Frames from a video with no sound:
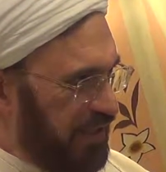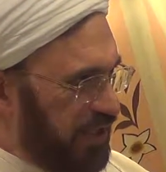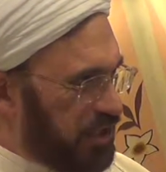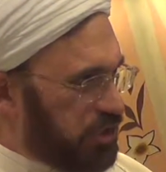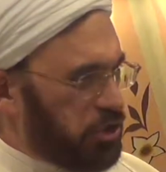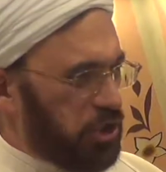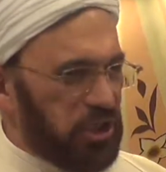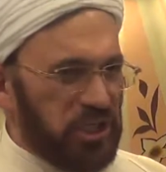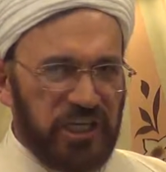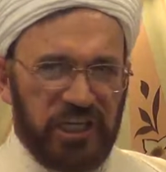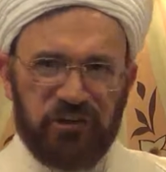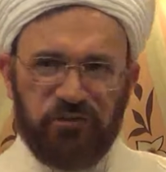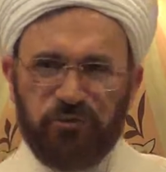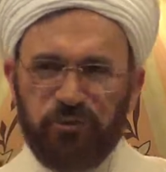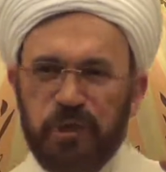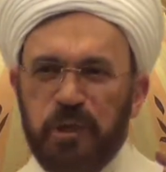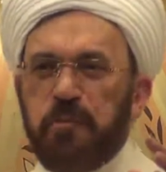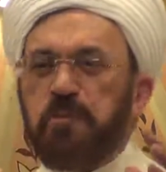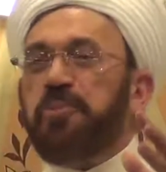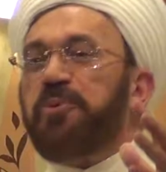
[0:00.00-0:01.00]
So if
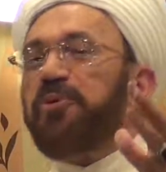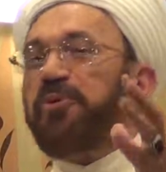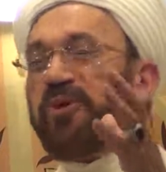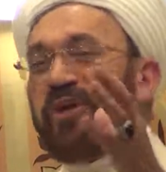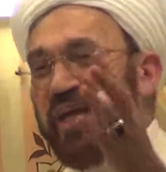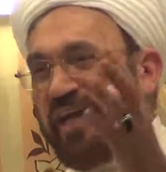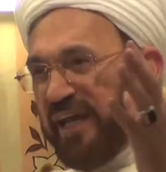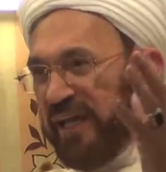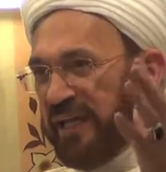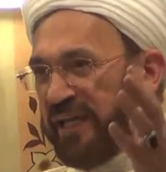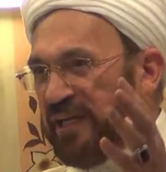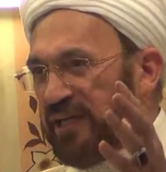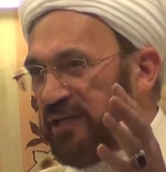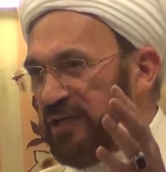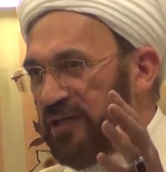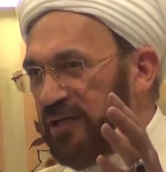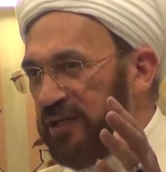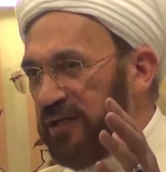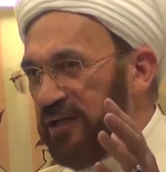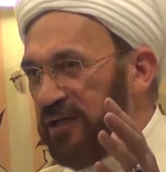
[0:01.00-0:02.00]
you
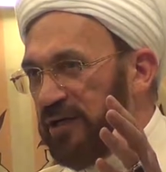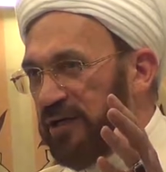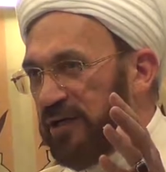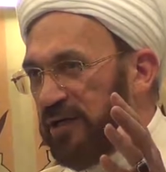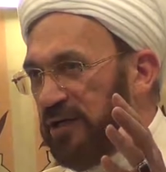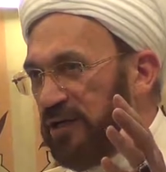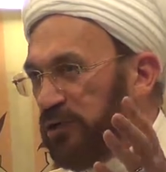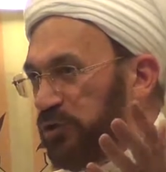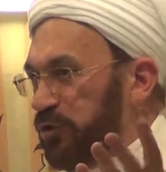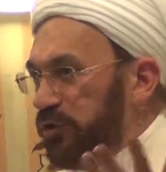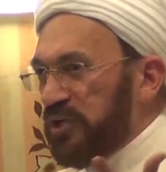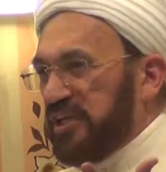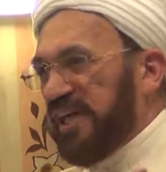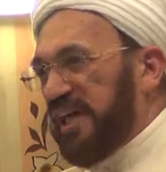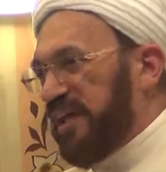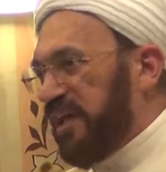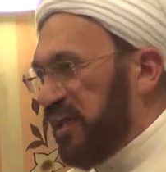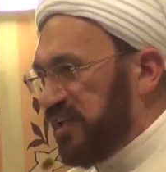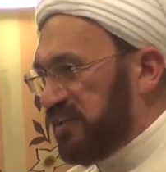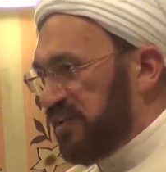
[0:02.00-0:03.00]
pray, you
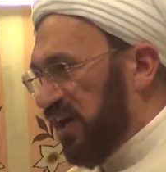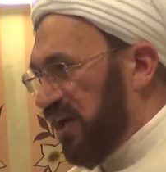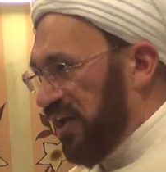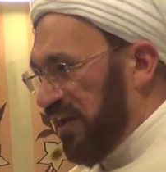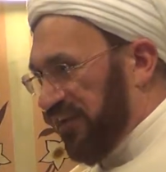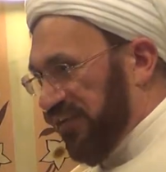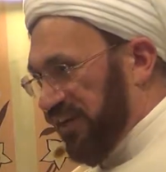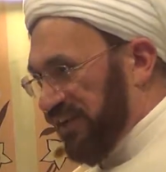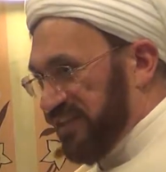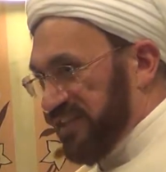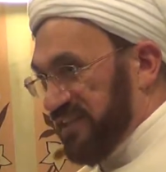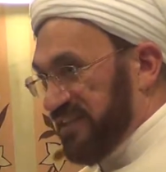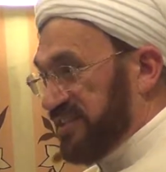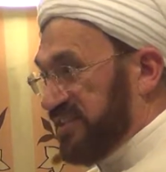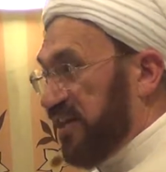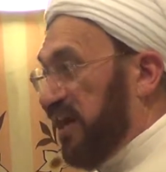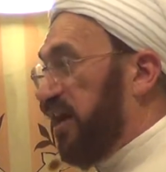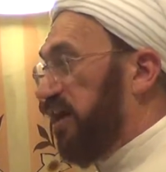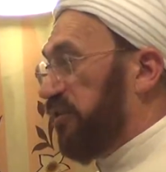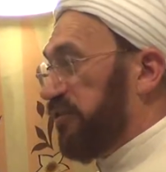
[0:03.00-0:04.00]
cannot tolerate it.
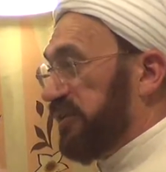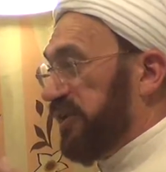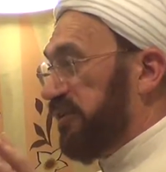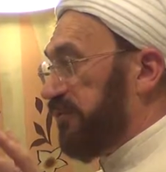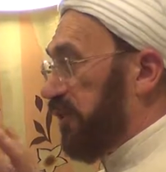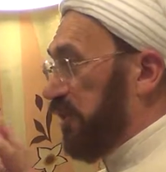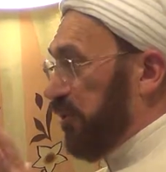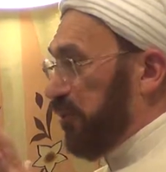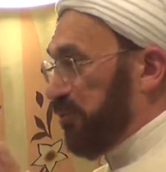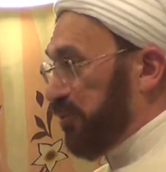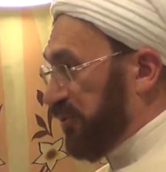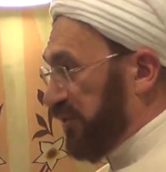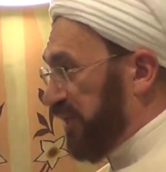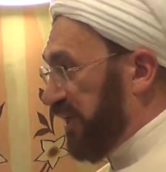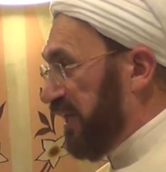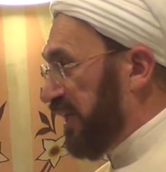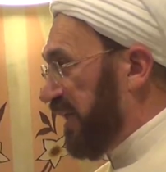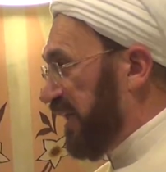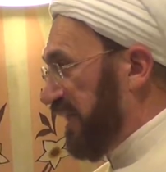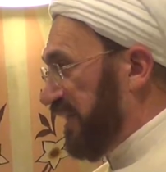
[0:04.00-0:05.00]
So, oh, they want to
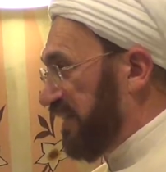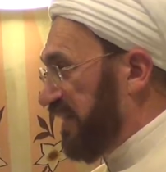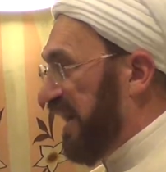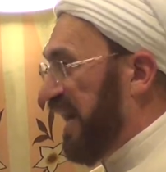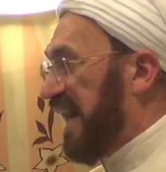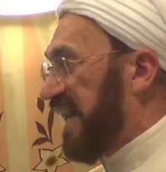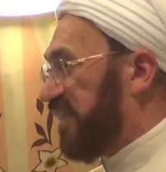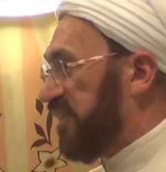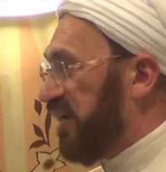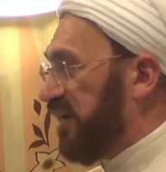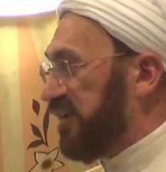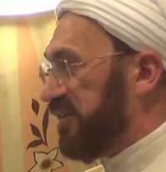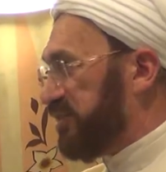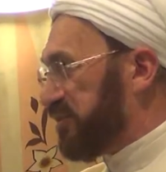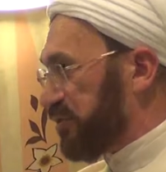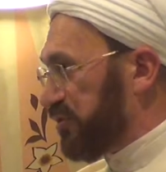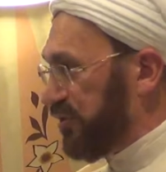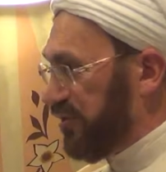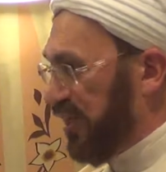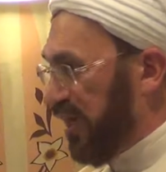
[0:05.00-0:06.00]
pray and the Adhan
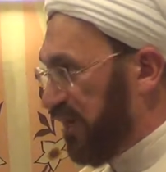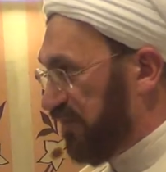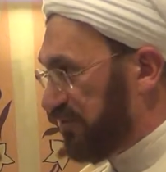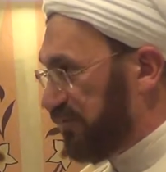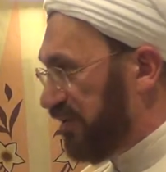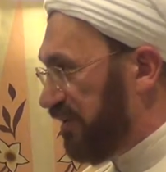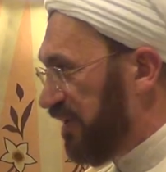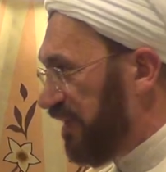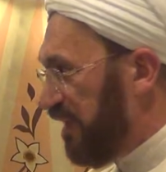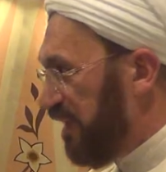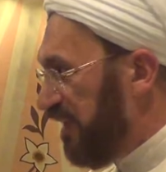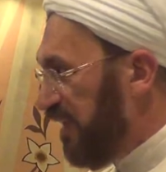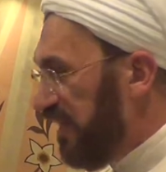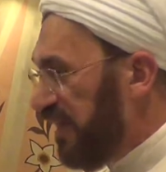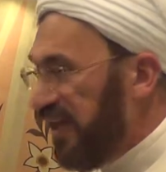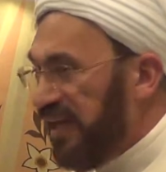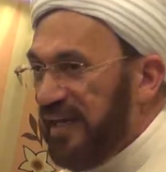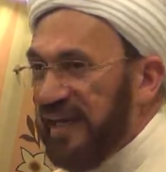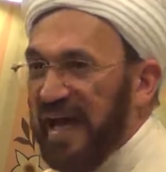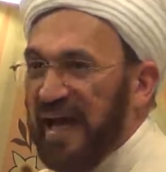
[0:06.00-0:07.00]
is going out.
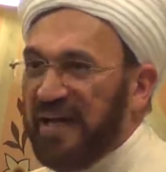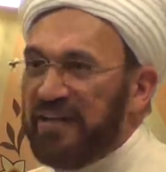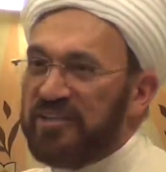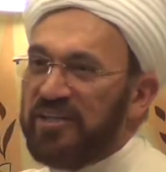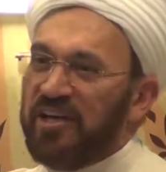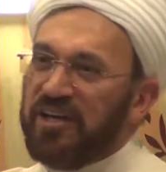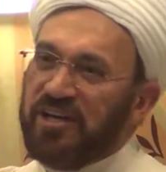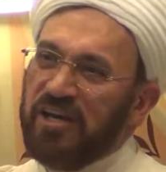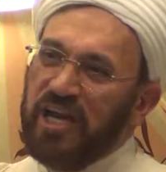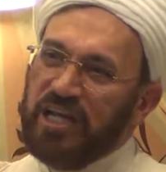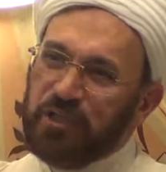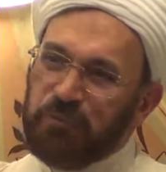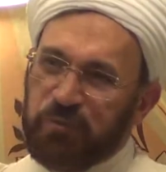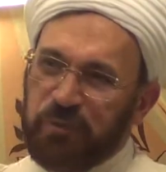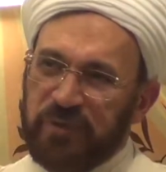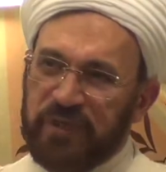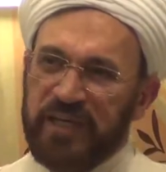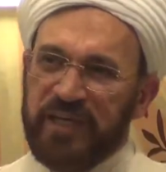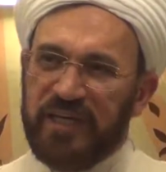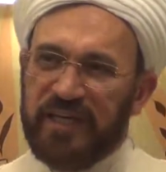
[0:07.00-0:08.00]
Now they are not
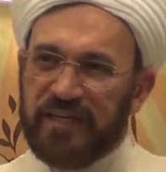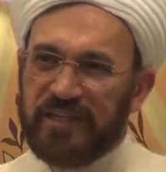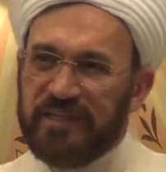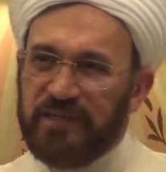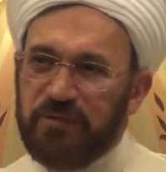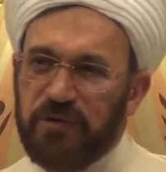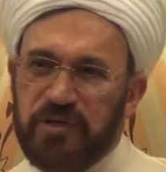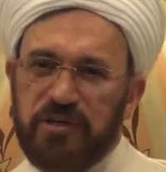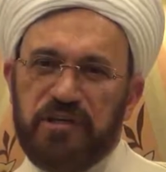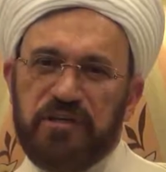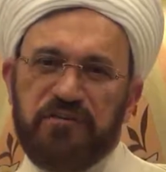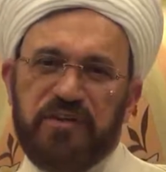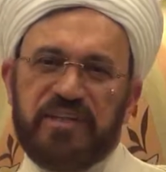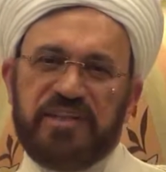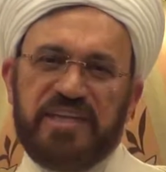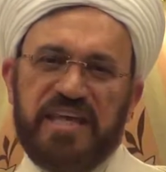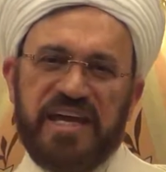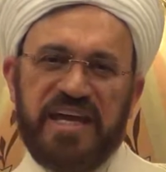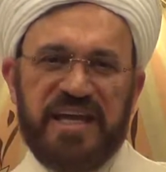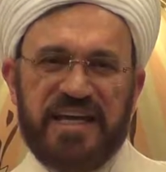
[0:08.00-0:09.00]
praying, they want to
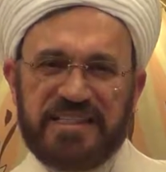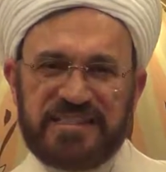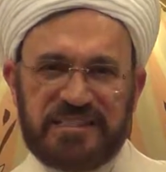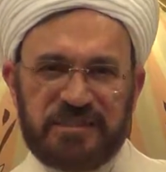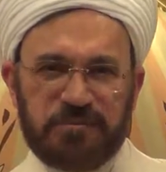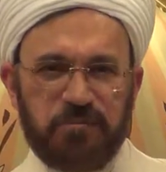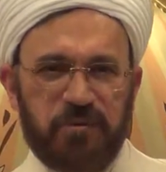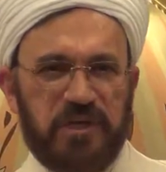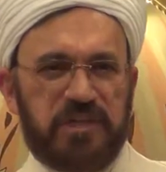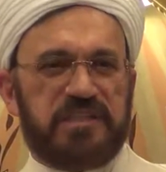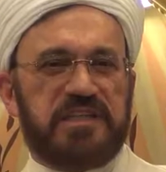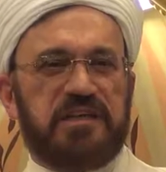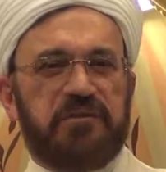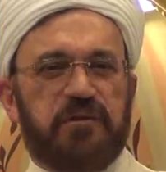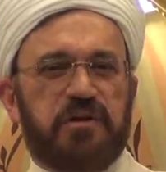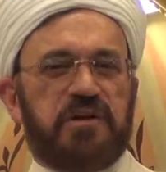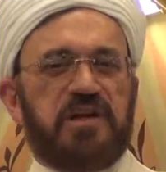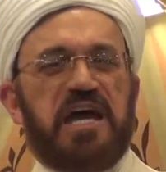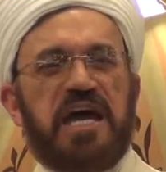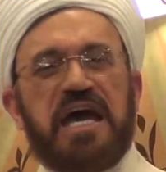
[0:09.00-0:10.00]
even dance, but they
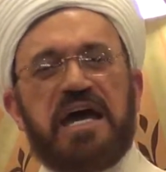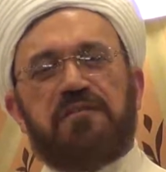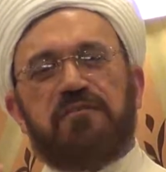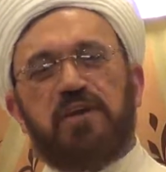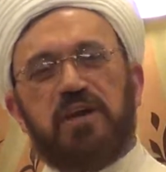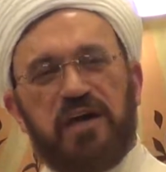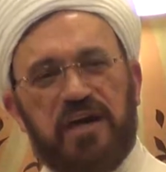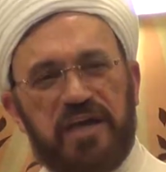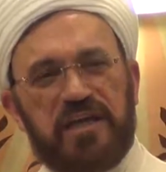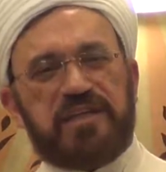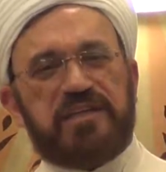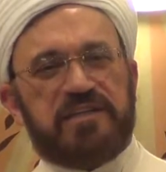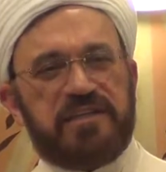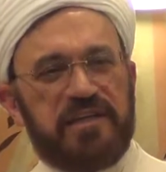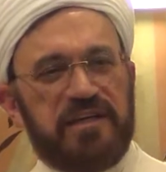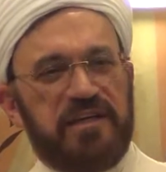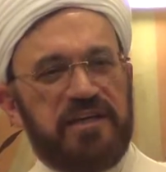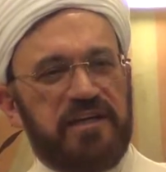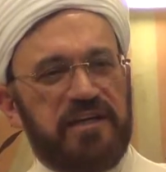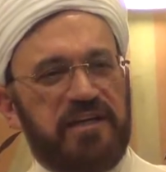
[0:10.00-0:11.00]
want to have
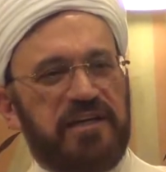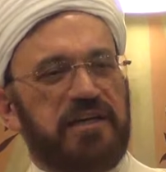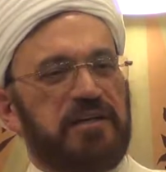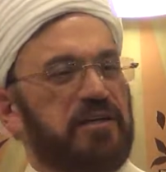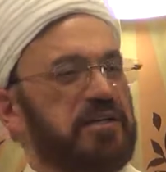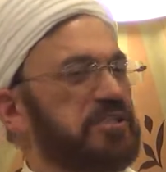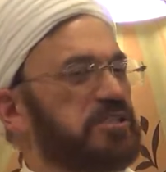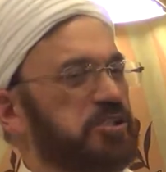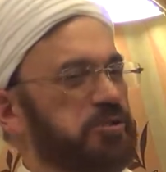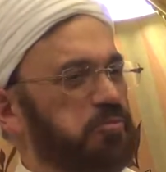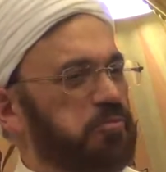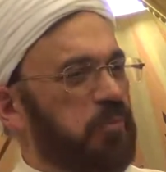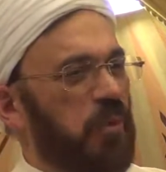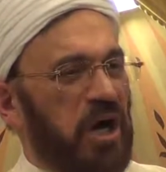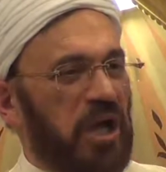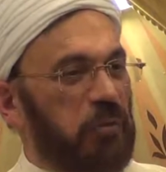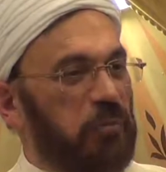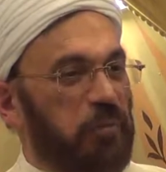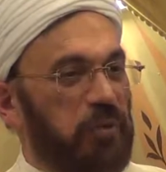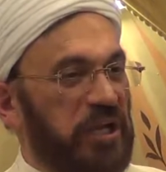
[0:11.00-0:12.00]
like a
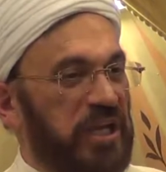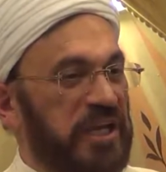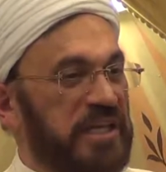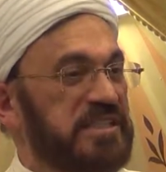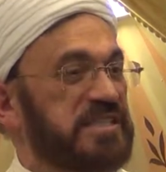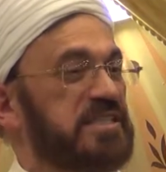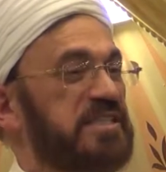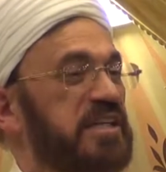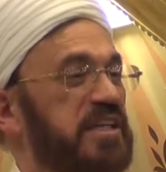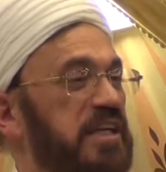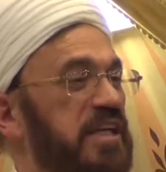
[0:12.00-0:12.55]
small place.